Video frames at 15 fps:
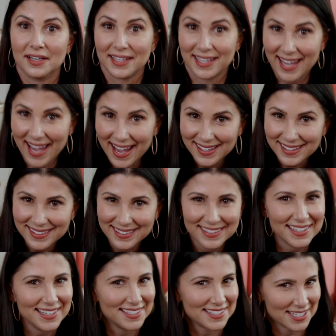Again,
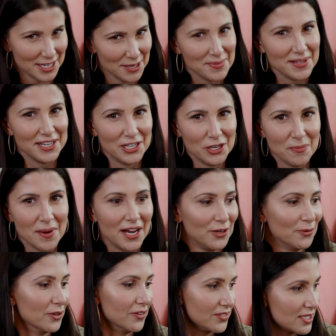it's going to be in your
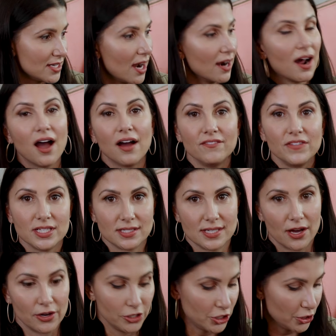manual if it's not obvious
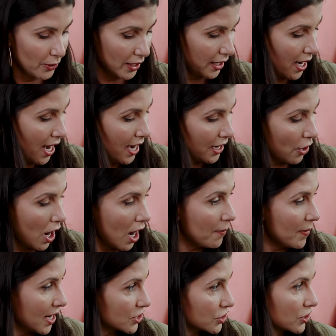how to do it. Now,
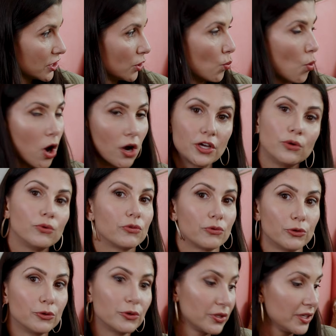I'm actually going to walk you
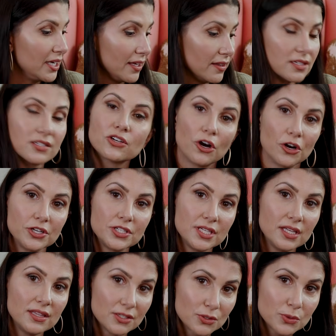through cleaning this car
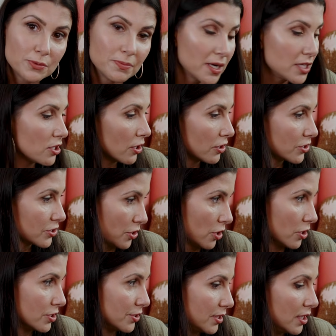seat. This was my daughter's
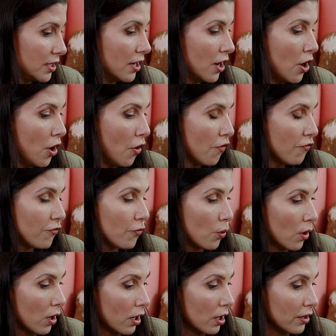car seat
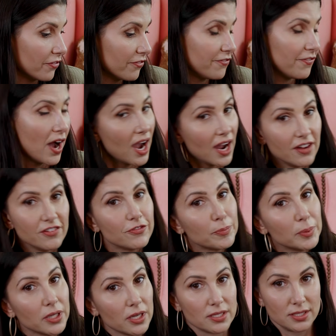for
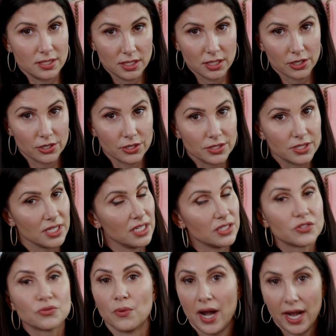5+ years.
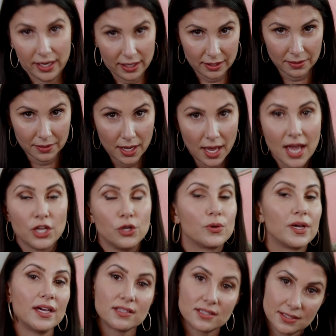It's rank. You
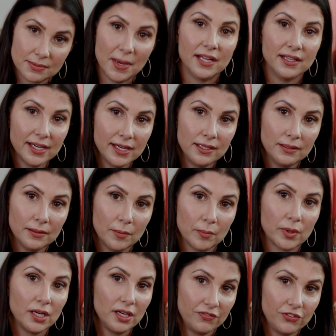can't smell it,
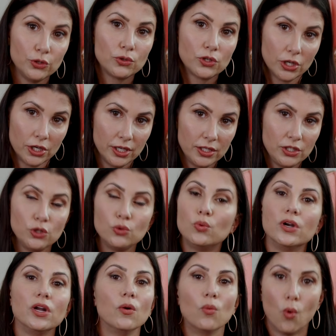but if you could, you
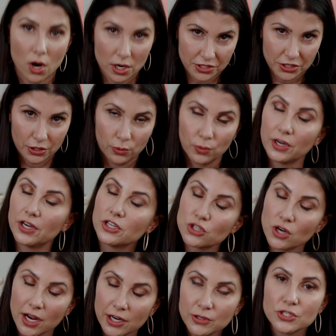wouldn't want to. We're going to
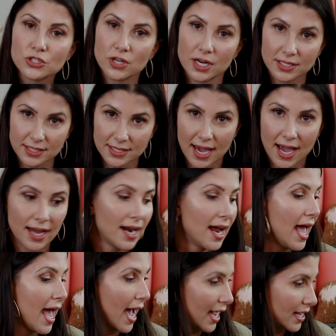try to address that
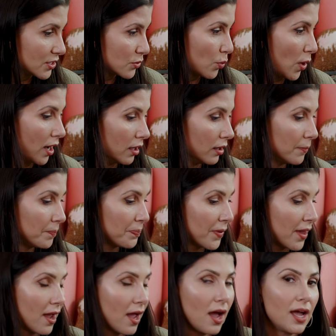as well.
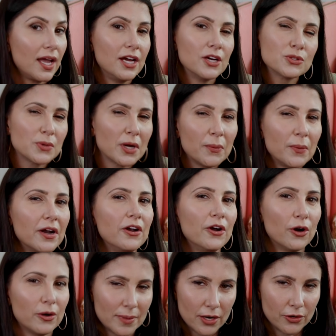Here's what I want to
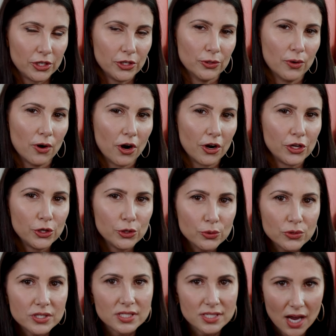know about you. Are
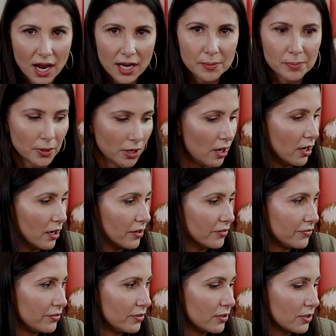you the type
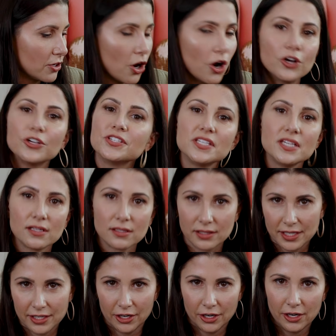of car seat
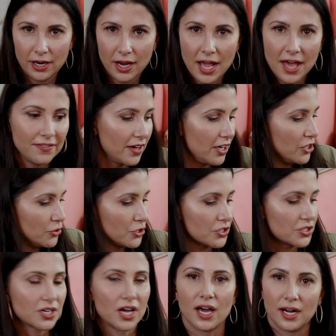cleaner that you
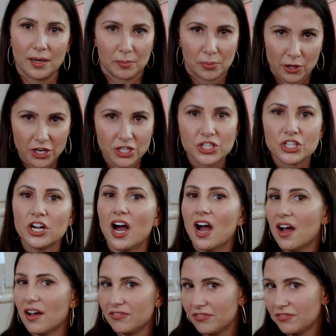just kind of brush it
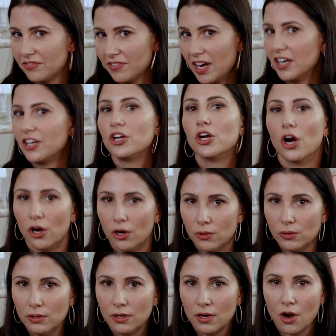off and
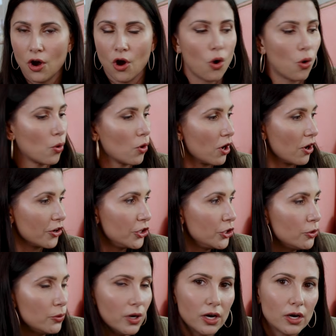go? Or are
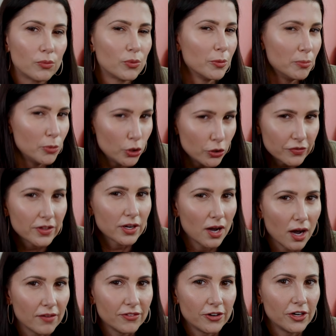you remove the
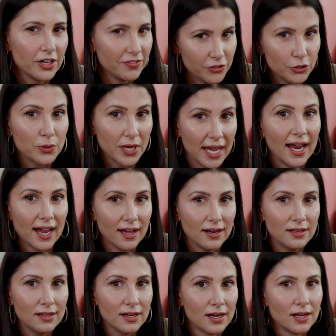cover if you
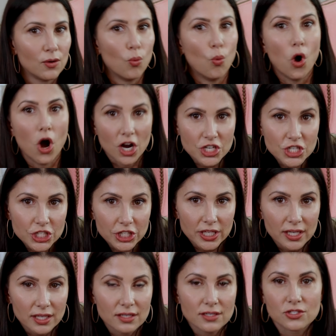can, wash
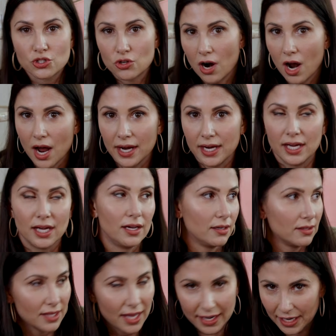it, dry
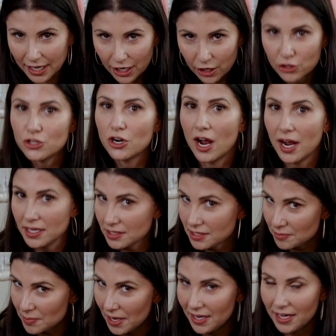it, let it air dry,
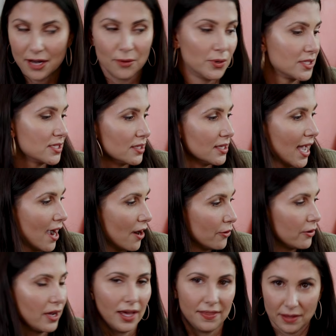depending on what's
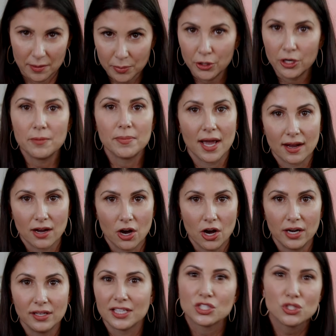allowed, and then put it back
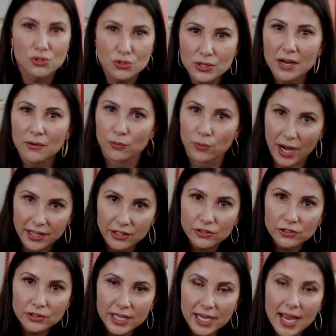on? Like, do you do that
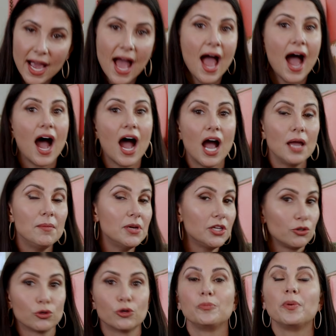regularly? I'm
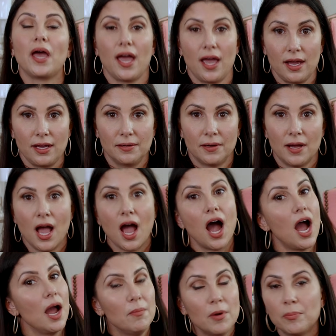in group A.
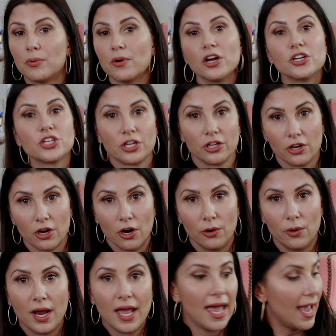I'm a brush and
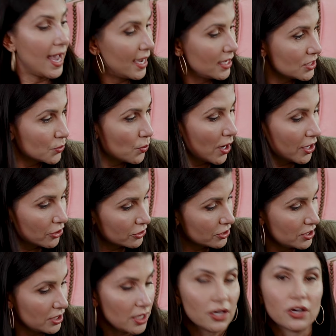go. Hence why you're
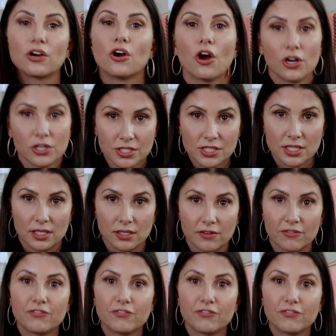seeing a car seat